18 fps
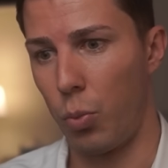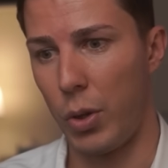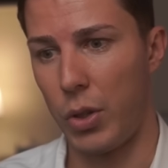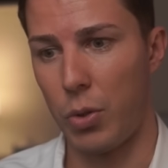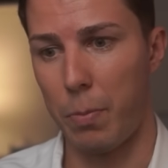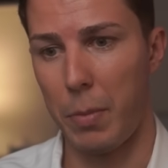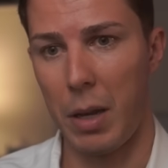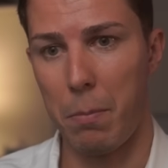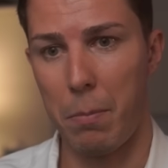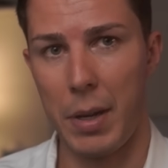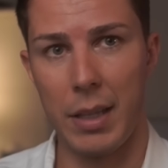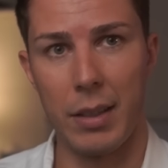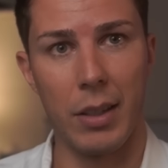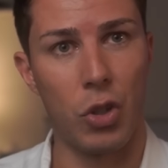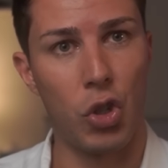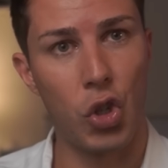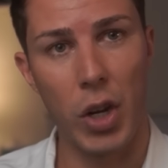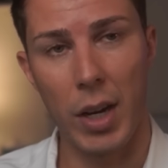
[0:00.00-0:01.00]
which may be
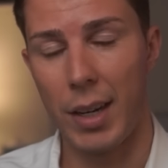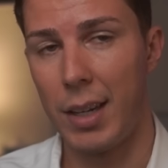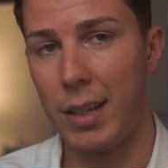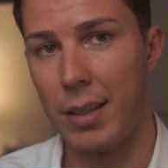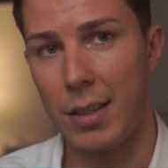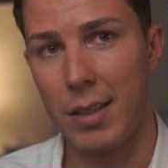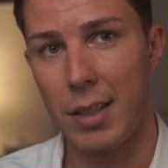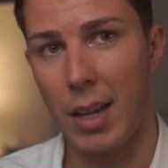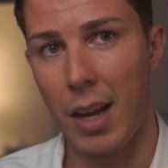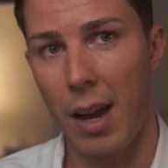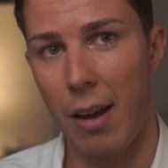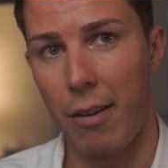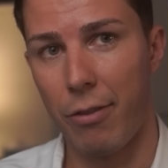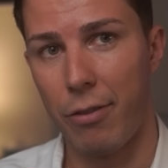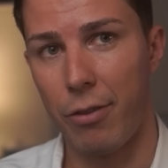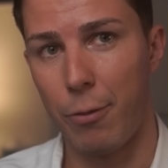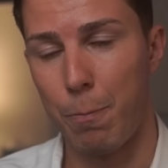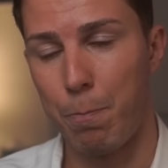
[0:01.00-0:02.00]
the check-in
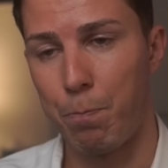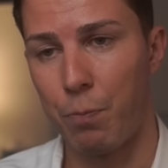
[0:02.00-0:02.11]
staff